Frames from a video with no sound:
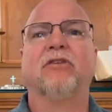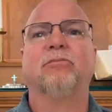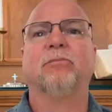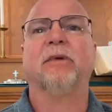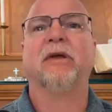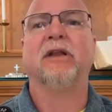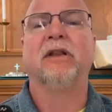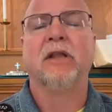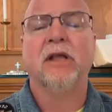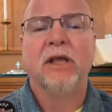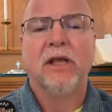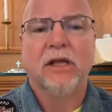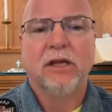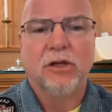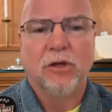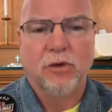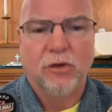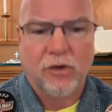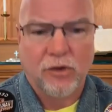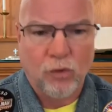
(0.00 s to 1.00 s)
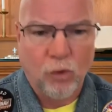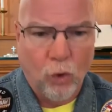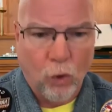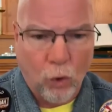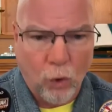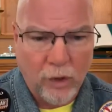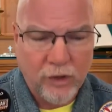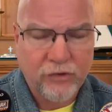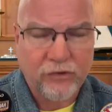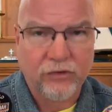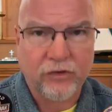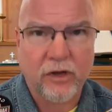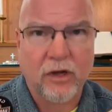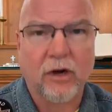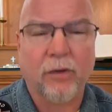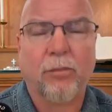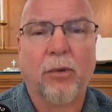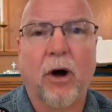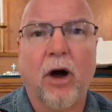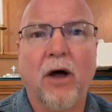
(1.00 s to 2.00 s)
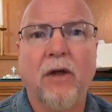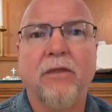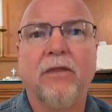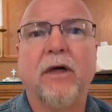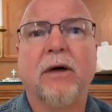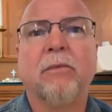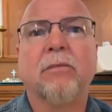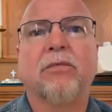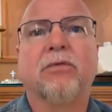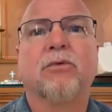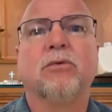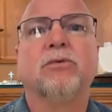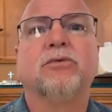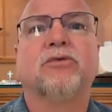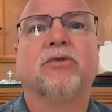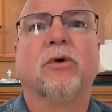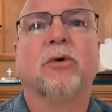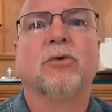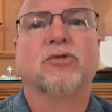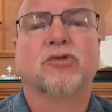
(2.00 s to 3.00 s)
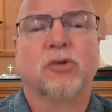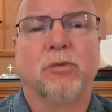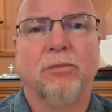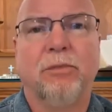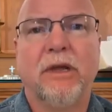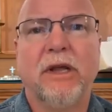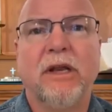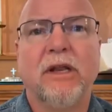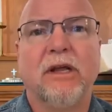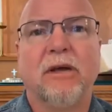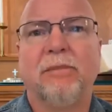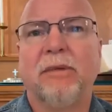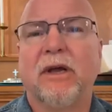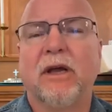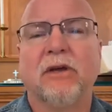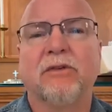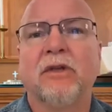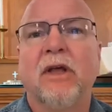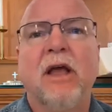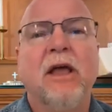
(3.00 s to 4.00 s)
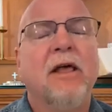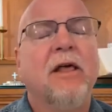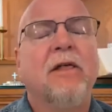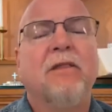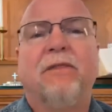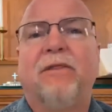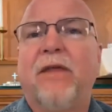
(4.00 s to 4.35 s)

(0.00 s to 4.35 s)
that has been hoisted upon them through social media because